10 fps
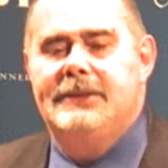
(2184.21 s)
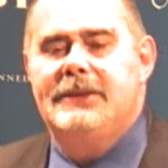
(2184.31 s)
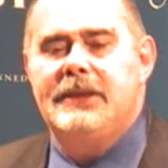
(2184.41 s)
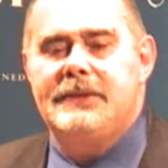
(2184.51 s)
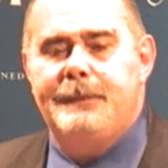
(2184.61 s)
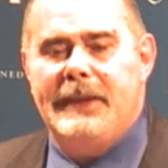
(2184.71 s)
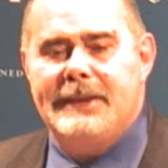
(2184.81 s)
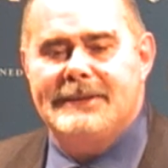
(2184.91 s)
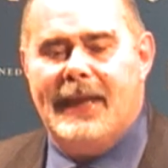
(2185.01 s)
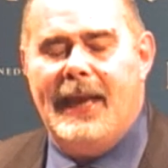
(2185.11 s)
She
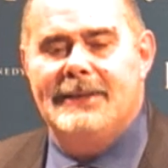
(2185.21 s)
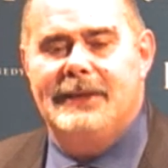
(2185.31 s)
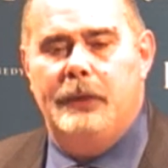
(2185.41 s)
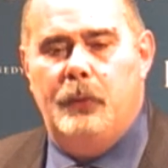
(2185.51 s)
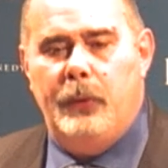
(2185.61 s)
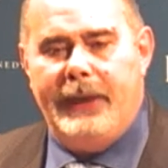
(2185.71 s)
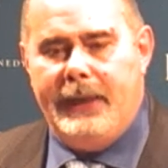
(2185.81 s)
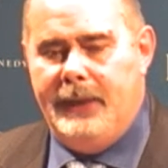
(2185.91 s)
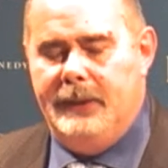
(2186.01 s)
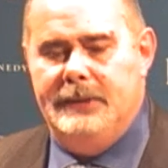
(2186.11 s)
speaks as a queen.